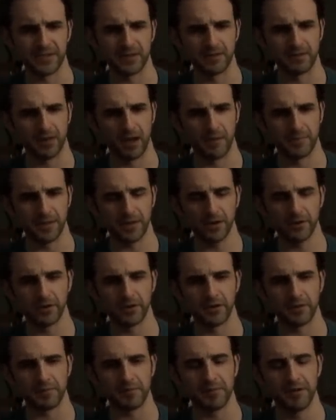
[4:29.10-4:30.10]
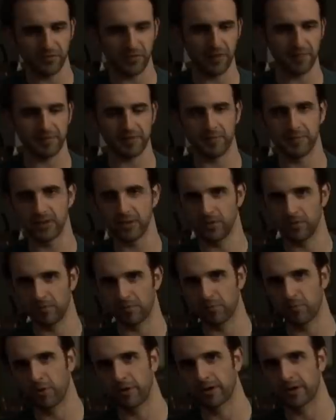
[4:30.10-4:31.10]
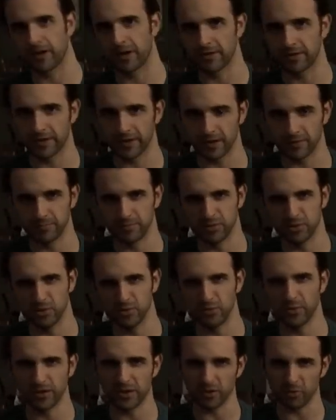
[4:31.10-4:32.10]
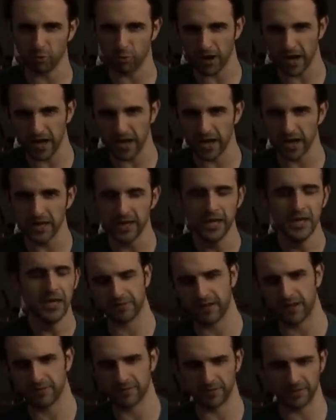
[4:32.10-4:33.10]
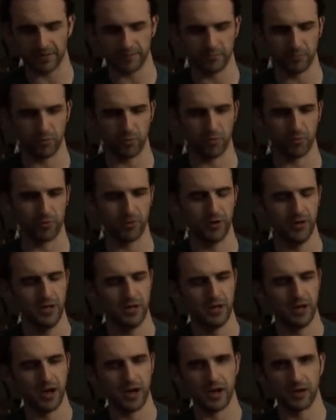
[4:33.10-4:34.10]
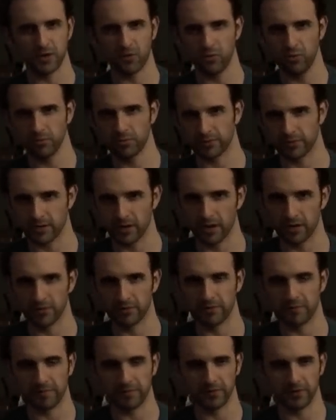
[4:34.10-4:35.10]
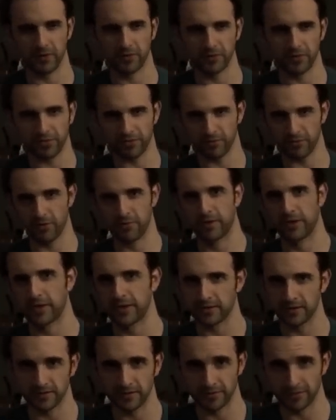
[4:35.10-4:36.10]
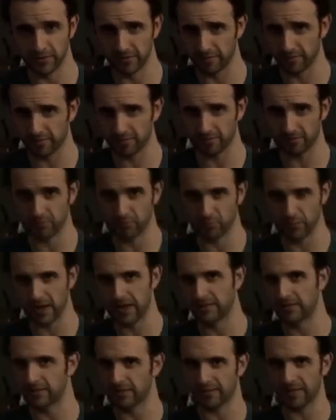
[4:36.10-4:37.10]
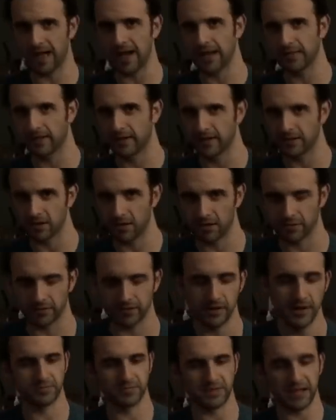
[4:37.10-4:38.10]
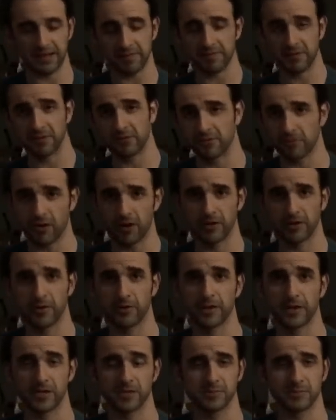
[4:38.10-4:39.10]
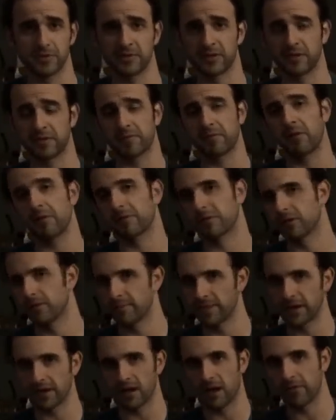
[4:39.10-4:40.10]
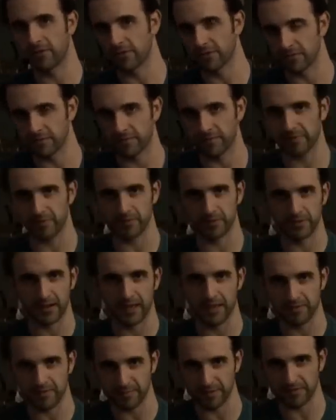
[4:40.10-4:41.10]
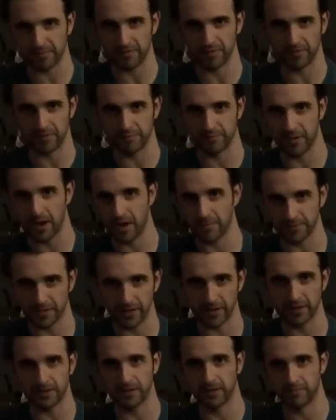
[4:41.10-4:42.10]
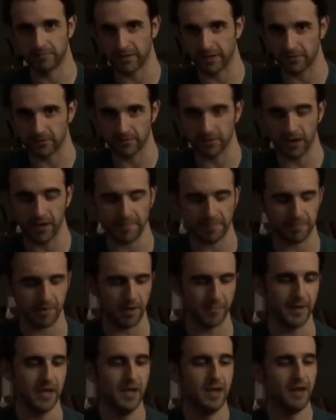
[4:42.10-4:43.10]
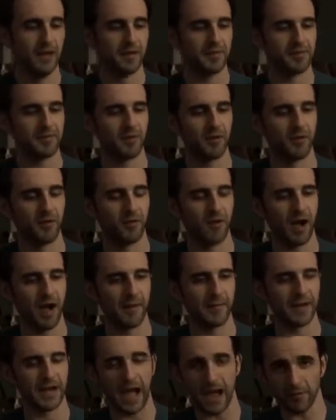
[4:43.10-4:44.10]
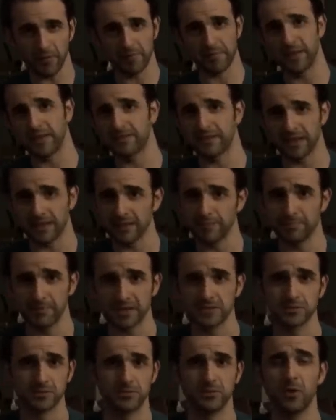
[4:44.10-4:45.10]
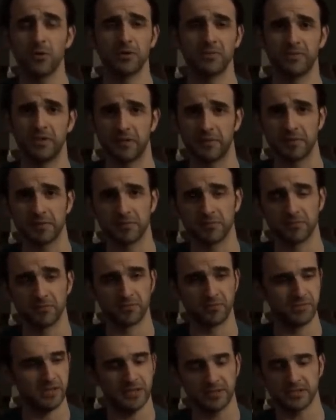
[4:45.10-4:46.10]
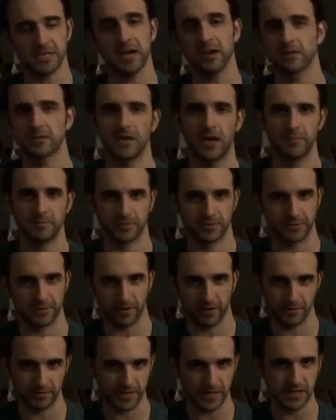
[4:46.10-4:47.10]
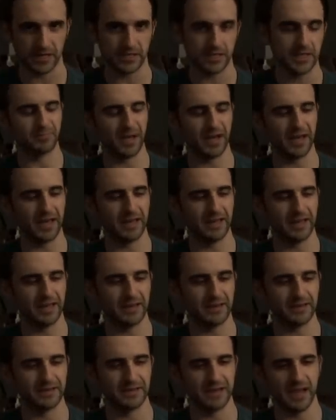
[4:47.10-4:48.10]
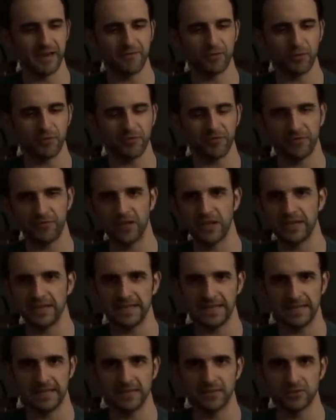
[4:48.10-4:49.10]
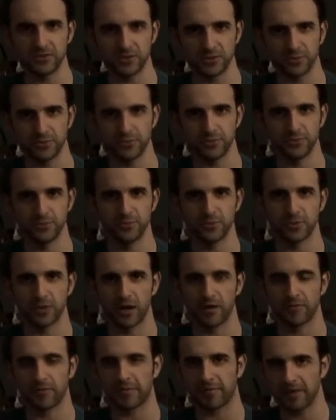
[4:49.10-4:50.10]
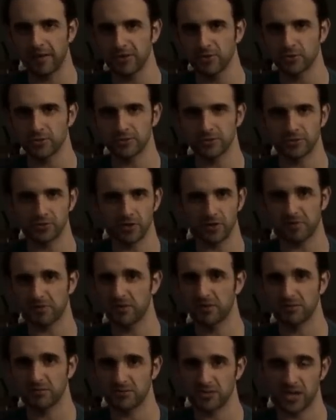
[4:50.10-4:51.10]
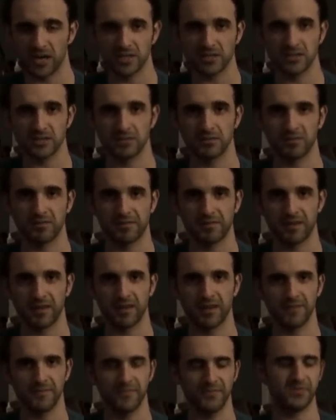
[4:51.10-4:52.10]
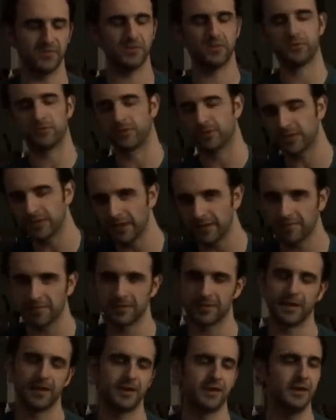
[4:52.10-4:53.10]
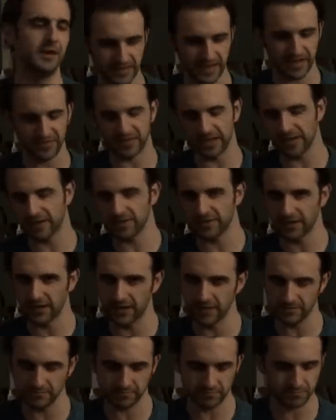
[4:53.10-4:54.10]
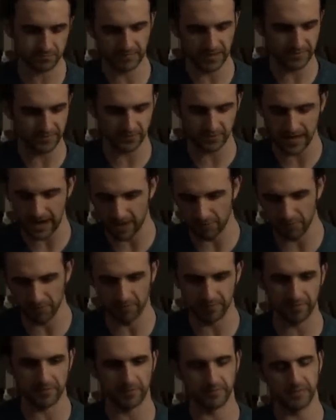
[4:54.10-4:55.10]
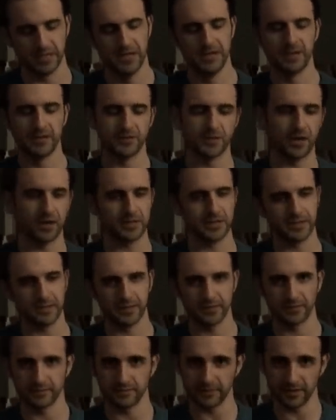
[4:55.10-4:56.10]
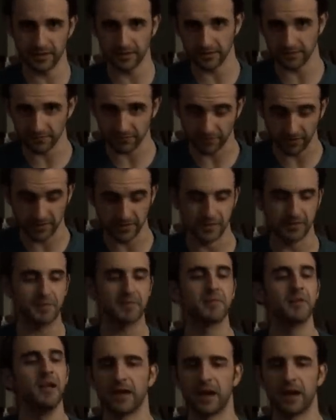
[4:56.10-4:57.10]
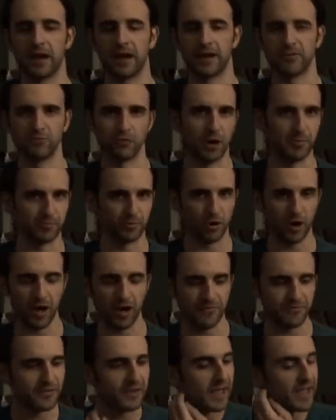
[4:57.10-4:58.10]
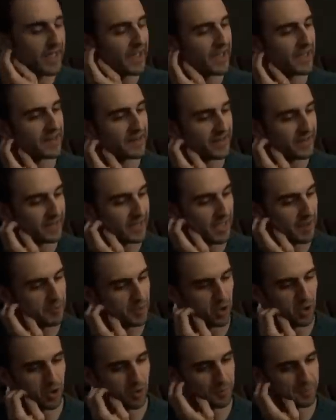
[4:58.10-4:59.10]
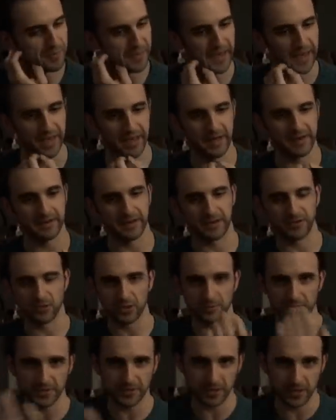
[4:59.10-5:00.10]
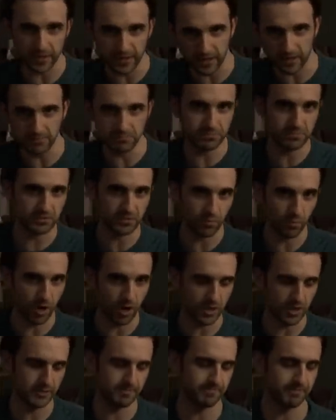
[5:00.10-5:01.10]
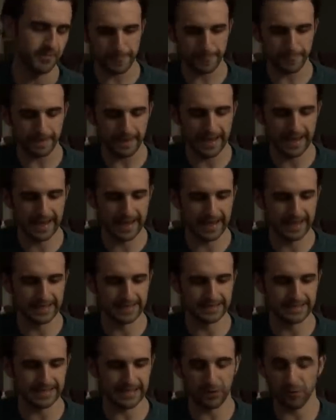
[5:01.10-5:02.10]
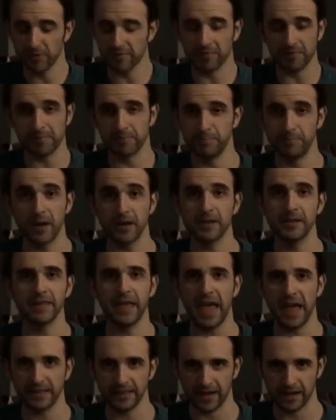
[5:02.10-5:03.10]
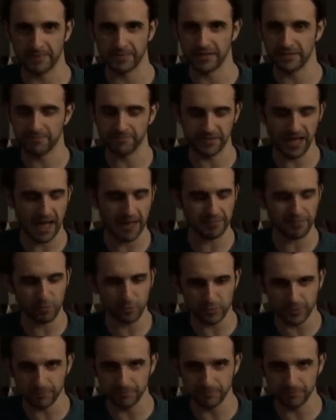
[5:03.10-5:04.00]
type earrings. If you have somebody who's wearing kind of like a blue and a gray, kind of like more cooler colors, you throw in this red, this highlight color, that's going to draw your attention, but then it's also going to make other certain aspects of them pop, like it made her eyes pop. So, I was taking mental note of this the entire time during our date, but it never fit into conversation to just interject and say, you look nice tonight. At the end of the night, after hours of talking and dating funness, I dropped her off and I came home and I took my dog out to walk him. And it was just bugging the hell out of me, absolutely